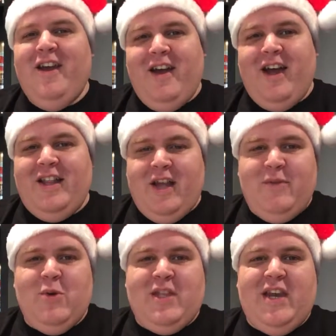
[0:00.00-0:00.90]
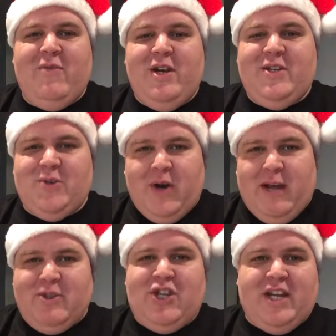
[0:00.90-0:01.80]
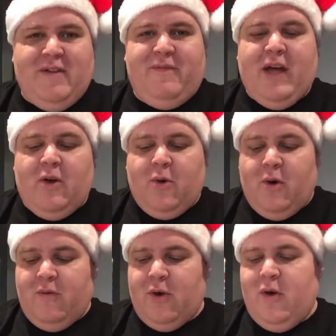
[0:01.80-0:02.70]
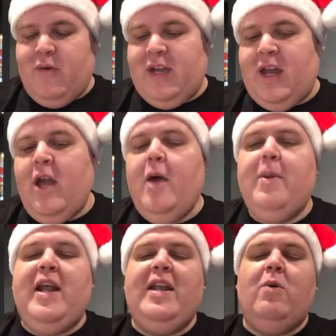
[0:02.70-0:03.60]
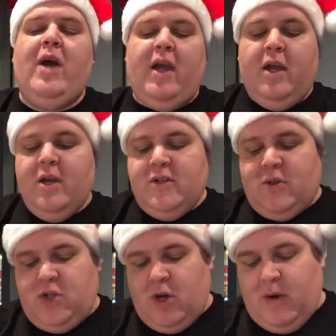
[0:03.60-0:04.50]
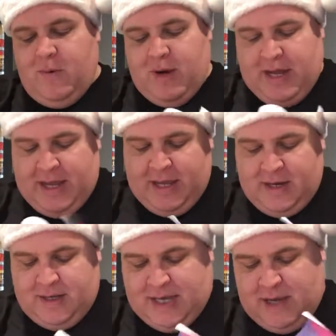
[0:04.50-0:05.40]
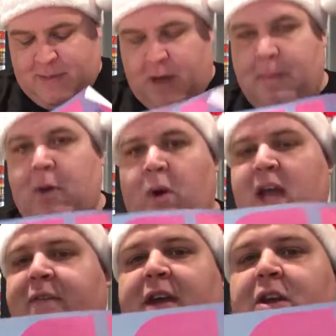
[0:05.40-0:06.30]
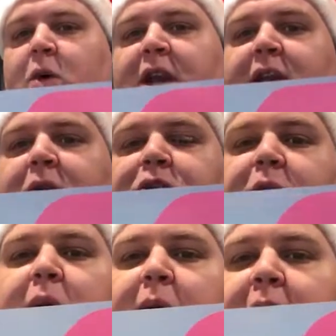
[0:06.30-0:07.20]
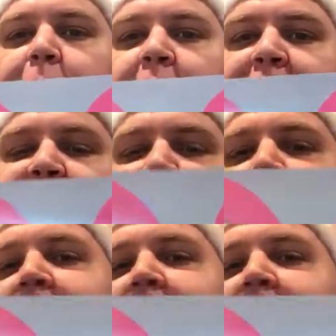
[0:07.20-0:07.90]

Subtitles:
I love you in the Neverending Story. I was chanting Falcor over and over again. But anyway, so Joey Ryan came out. My wife had no idea who Joey Ryan was.